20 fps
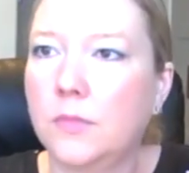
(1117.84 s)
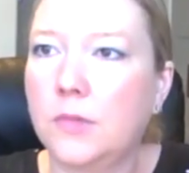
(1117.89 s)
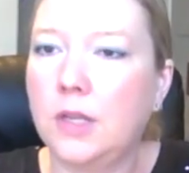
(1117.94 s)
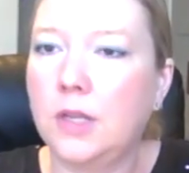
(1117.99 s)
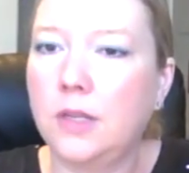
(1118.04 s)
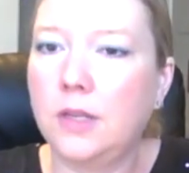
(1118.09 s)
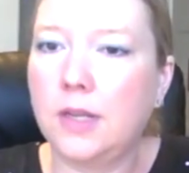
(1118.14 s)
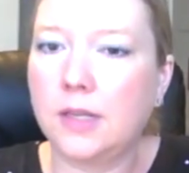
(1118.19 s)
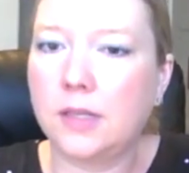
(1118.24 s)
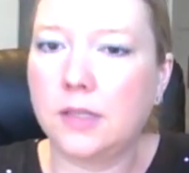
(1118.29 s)
Okay,
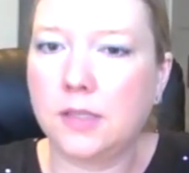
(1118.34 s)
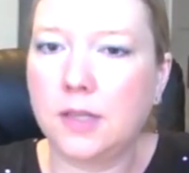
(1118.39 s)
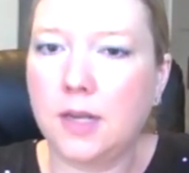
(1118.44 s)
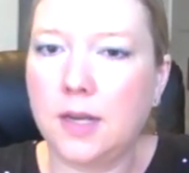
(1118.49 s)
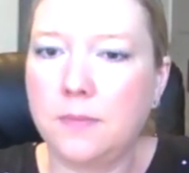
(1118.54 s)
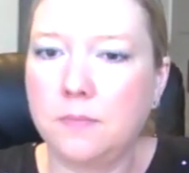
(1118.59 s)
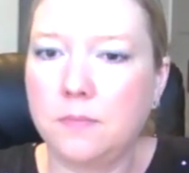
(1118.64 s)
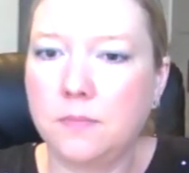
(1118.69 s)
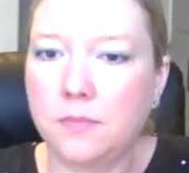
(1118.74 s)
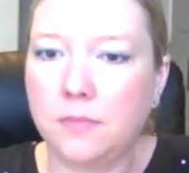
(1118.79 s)
next
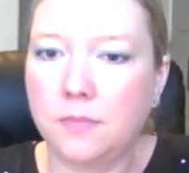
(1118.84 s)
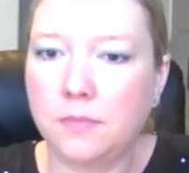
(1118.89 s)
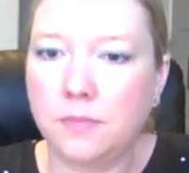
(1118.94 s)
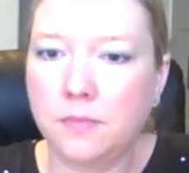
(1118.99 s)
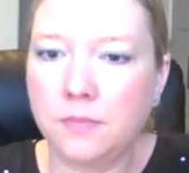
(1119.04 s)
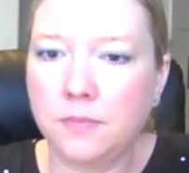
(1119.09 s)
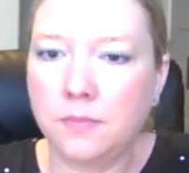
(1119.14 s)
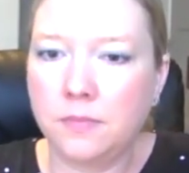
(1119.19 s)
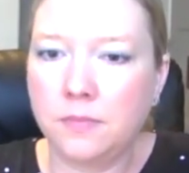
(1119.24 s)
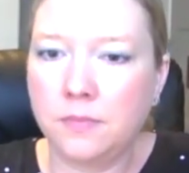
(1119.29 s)
up,
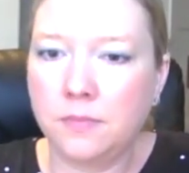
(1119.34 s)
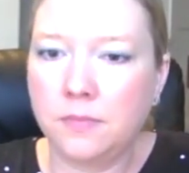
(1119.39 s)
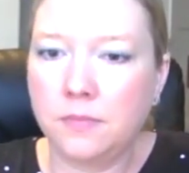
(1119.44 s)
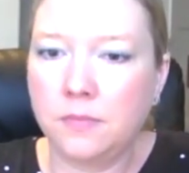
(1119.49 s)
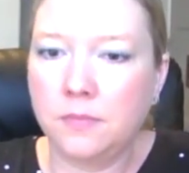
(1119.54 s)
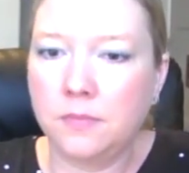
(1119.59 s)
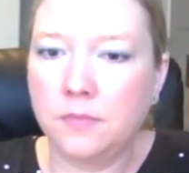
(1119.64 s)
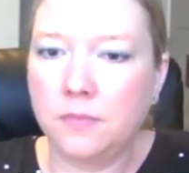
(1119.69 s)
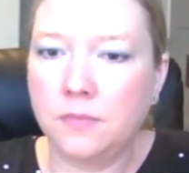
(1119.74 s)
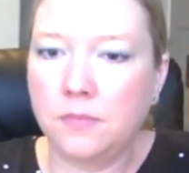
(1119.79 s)

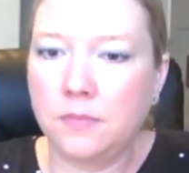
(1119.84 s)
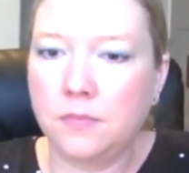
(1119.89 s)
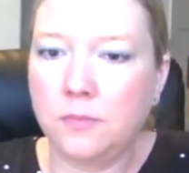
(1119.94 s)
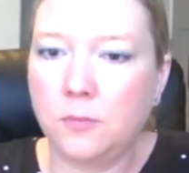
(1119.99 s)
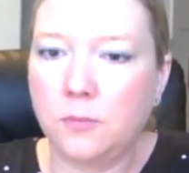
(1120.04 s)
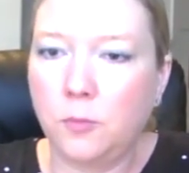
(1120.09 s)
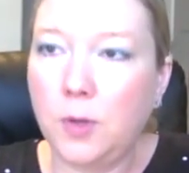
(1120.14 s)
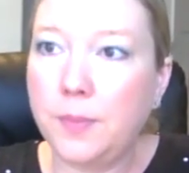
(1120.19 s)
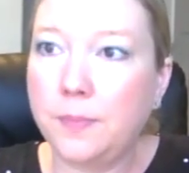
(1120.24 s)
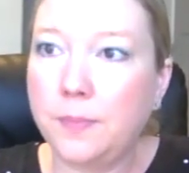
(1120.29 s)

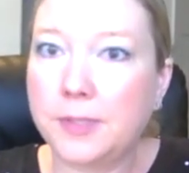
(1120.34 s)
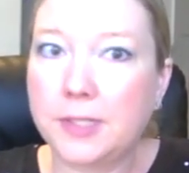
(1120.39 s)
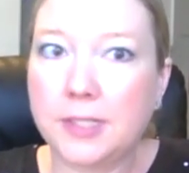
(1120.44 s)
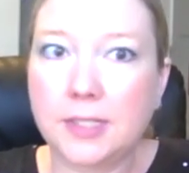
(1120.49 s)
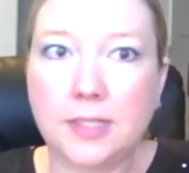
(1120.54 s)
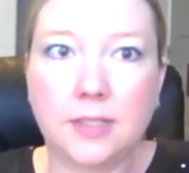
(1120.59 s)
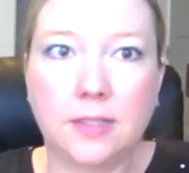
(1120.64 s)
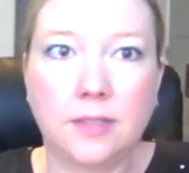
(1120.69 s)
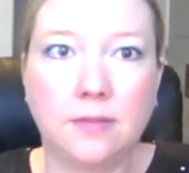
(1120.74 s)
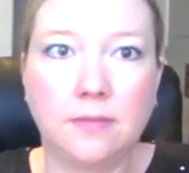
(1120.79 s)

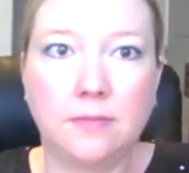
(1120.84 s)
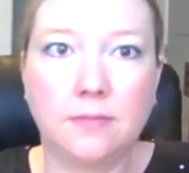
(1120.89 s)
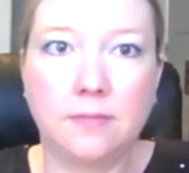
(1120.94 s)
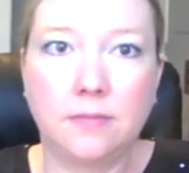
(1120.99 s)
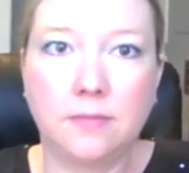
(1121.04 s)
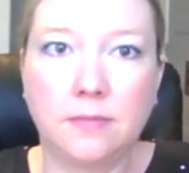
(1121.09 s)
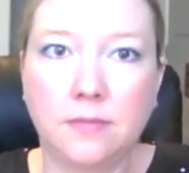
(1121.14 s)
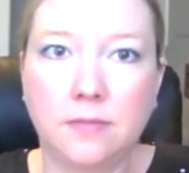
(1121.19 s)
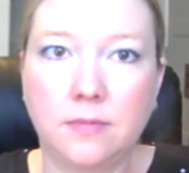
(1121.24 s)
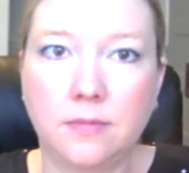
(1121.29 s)
whips,
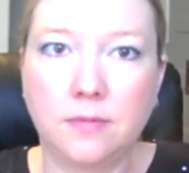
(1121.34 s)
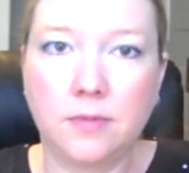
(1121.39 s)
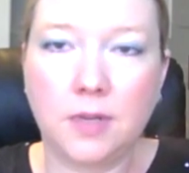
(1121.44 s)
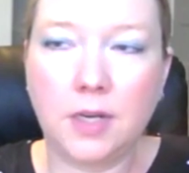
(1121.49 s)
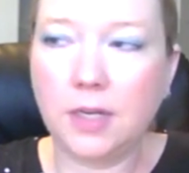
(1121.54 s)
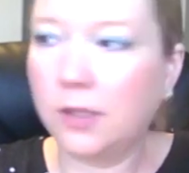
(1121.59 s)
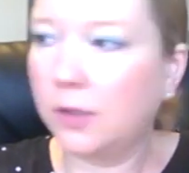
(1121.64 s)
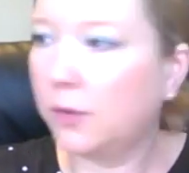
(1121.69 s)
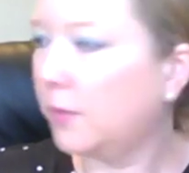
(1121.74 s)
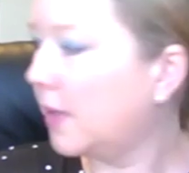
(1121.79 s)

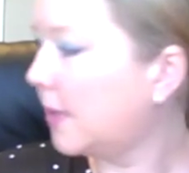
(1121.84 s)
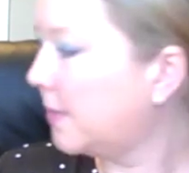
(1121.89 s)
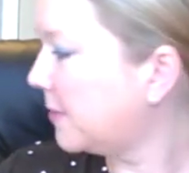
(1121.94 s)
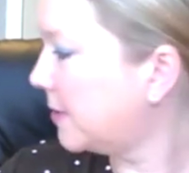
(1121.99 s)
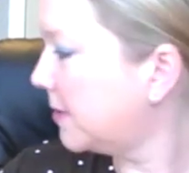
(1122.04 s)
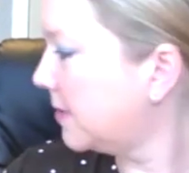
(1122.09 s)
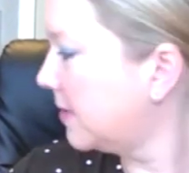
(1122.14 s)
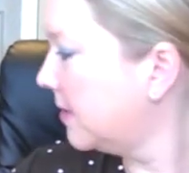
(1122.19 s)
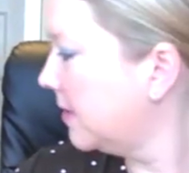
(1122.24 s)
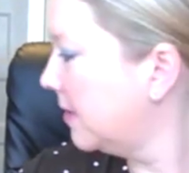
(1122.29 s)
regular
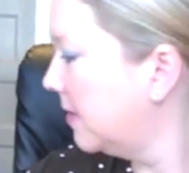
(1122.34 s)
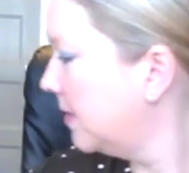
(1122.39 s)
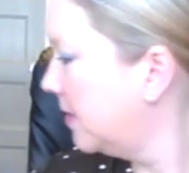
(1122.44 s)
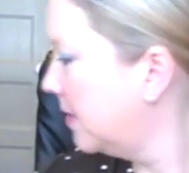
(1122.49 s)
whips.